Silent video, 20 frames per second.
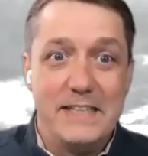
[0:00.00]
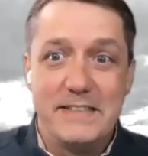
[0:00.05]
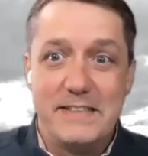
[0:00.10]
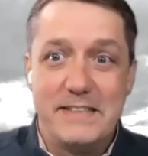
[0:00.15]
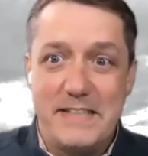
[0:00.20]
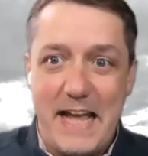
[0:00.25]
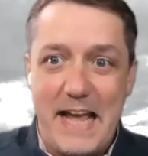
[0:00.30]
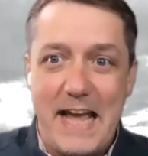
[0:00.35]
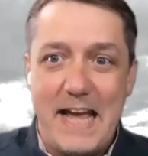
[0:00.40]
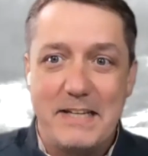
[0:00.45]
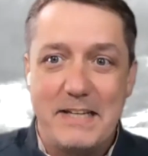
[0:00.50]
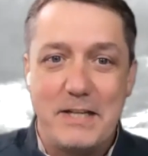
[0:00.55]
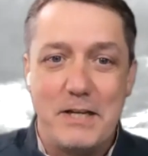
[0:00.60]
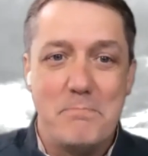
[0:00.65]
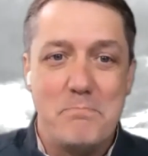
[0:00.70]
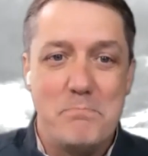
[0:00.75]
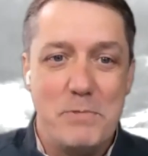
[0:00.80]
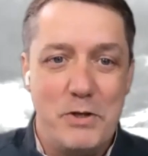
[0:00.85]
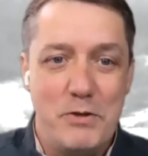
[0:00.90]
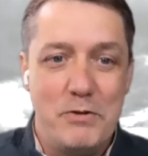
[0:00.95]
that
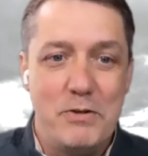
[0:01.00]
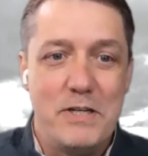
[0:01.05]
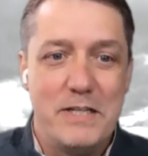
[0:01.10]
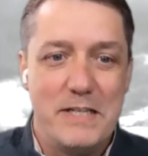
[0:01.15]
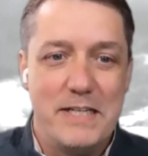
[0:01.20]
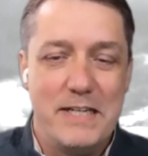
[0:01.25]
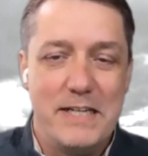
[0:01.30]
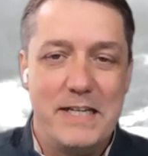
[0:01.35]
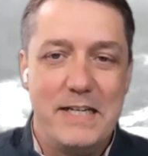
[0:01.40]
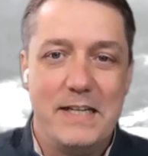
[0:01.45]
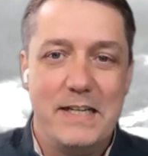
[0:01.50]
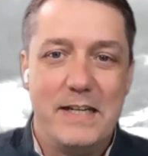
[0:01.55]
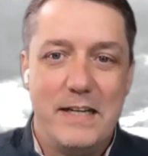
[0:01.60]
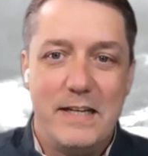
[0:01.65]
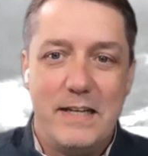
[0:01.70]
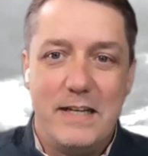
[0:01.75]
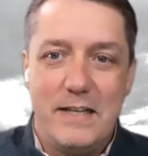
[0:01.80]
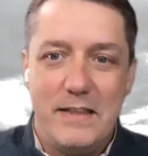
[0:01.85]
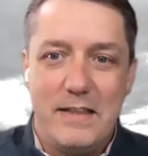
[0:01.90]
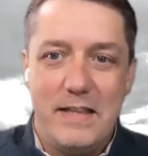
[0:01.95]
community
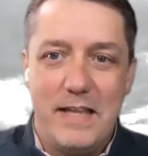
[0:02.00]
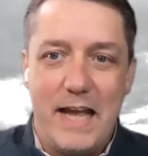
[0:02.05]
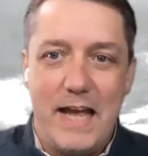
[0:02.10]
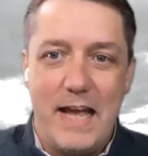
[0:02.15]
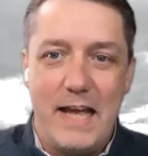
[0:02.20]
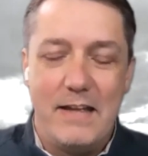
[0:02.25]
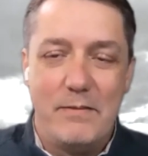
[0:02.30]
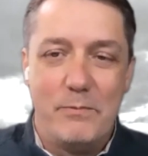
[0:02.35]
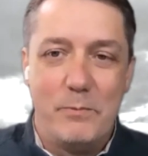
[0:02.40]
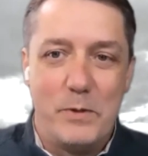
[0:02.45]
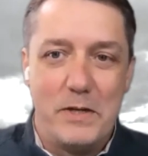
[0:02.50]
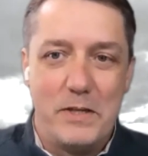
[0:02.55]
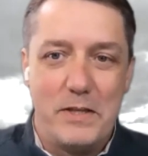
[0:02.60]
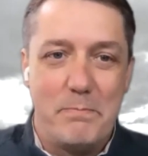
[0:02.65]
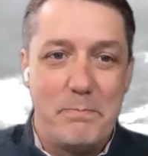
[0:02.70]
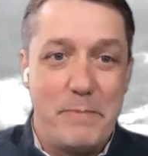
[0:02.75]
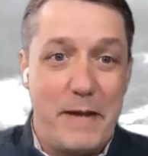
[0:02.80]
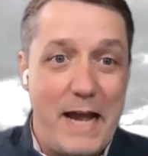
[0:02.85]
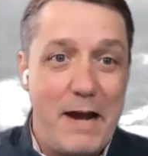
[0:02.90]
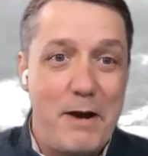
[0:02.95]
that where the
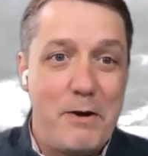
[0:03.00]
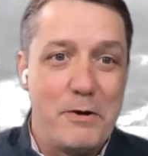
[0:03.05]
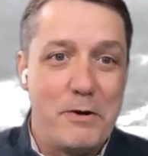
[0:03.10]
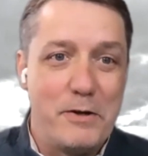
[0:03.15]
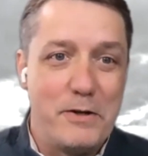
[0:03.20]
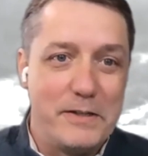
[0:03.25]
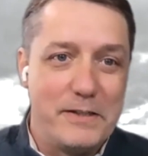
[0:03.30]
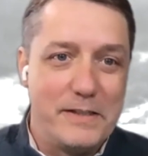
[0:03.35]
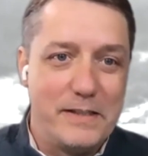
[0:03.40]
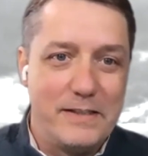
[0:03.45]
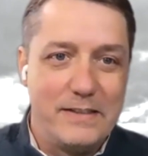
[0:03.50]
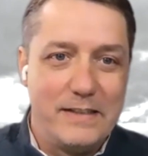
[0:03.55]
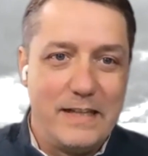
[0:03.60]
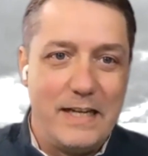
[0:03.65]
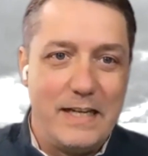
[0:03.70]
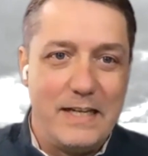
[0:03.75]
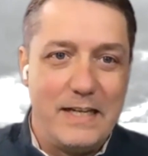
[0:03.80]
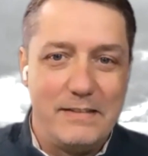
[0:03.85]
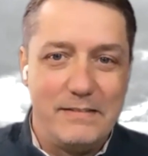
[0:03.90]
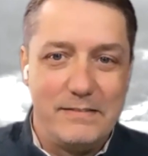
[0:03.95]
power,
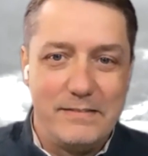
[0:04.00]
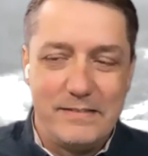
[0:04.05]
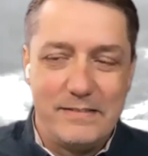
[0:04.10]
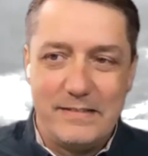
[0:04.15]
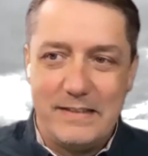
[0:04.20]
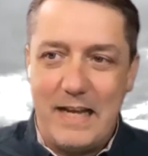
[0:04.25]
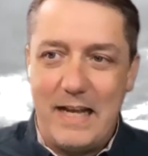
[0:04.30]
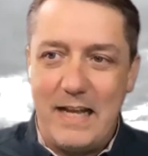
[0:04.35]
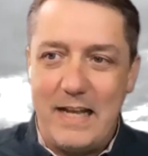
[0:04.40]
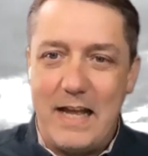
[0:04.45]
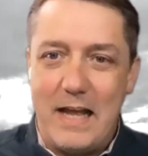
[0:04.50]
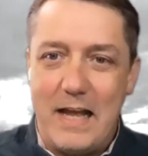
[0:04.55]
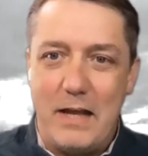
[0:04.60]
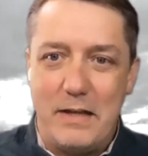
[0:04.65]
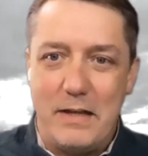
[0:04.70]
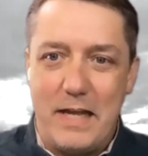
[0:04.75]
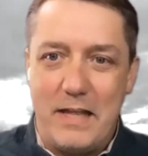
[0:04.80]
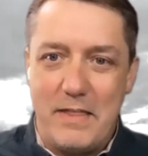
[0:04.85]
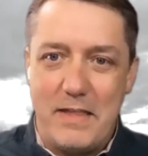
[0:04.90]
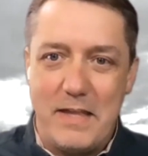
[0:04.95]

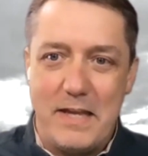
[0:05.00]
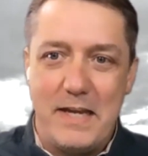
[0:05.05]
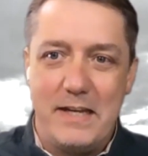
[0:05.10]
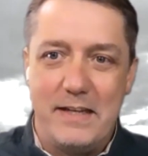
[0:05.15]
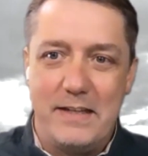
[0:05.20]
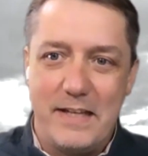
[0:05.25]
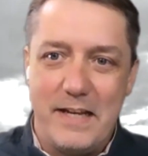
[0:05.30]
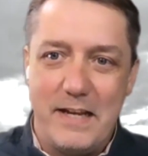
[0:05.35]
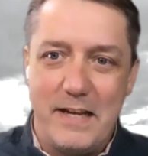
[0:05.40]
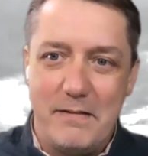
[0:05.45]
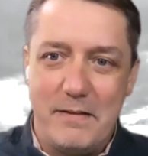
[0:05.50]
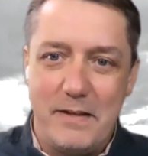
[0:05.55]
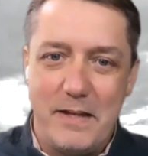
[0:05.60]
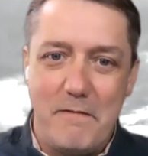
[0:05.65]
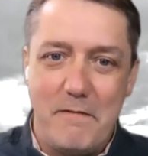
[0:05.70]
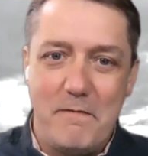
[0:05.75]
I think that